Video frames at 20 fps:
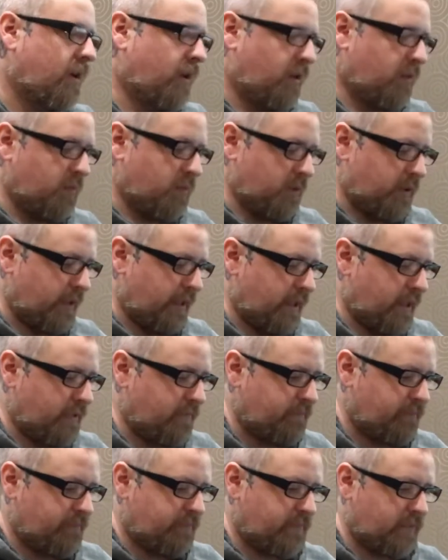But again,
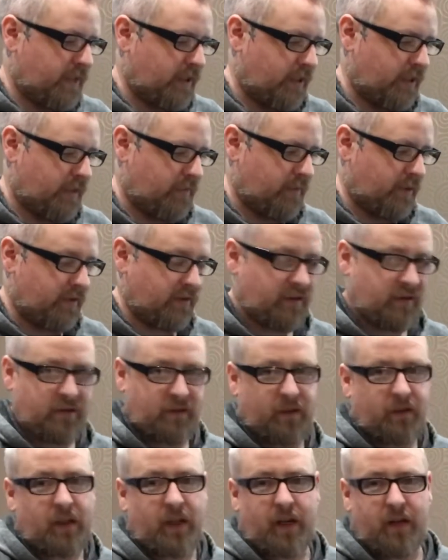as you can see,
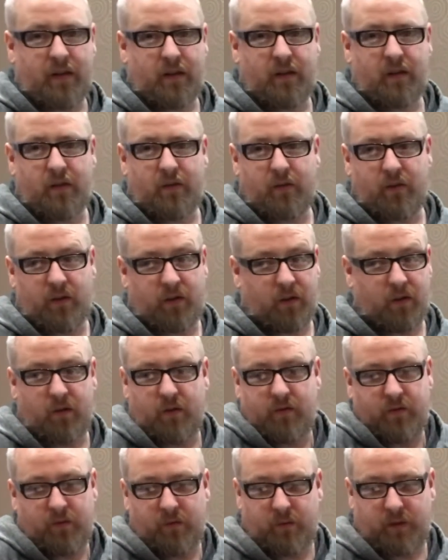they are a different colour
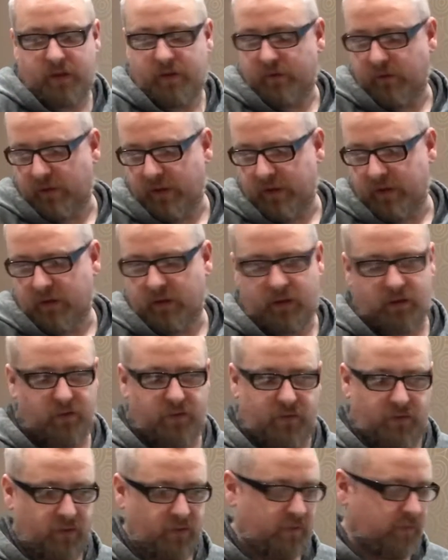for whatever reason than the
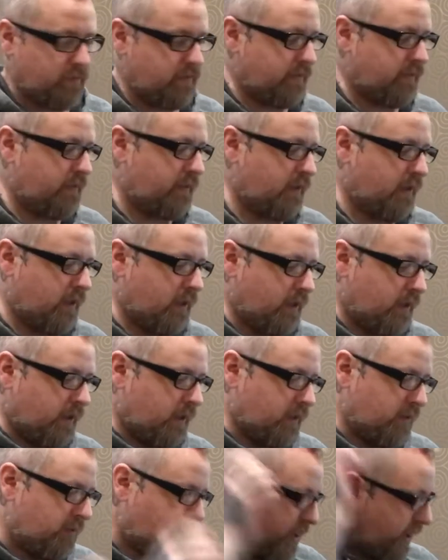front ones,
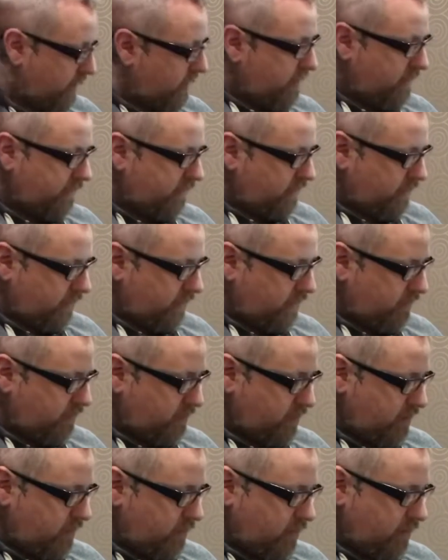the body of it there. So
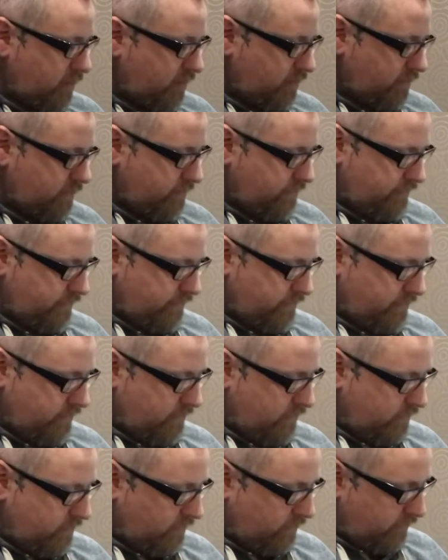maybe
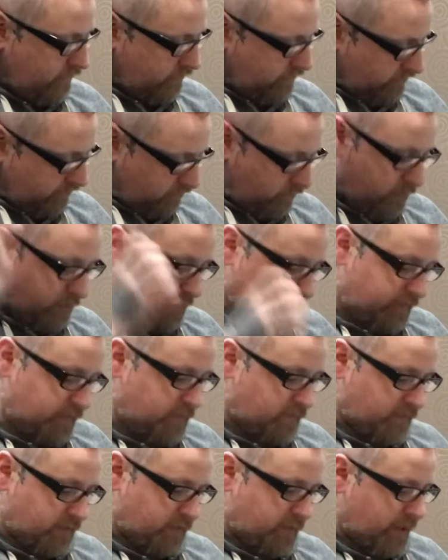one of them
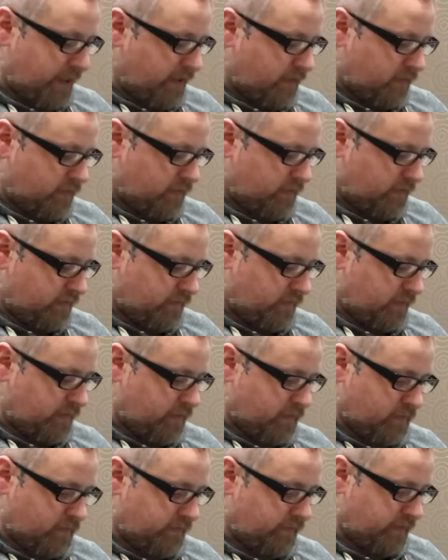was back ordered, so I don't
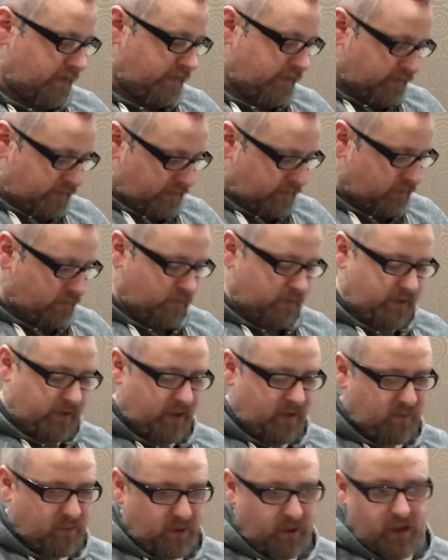know if this is the old
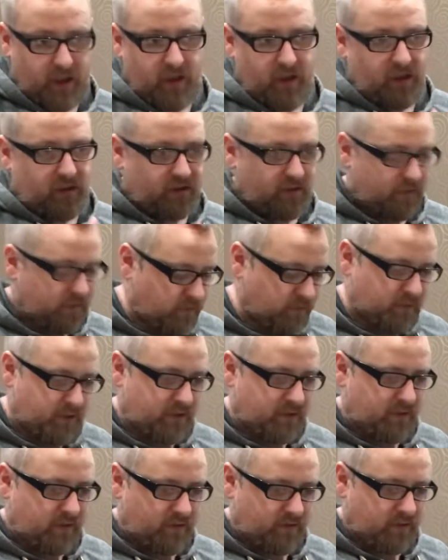type, the other one is
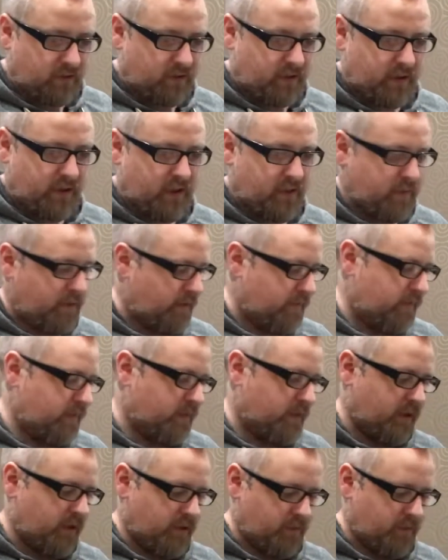the old type, I have no idea.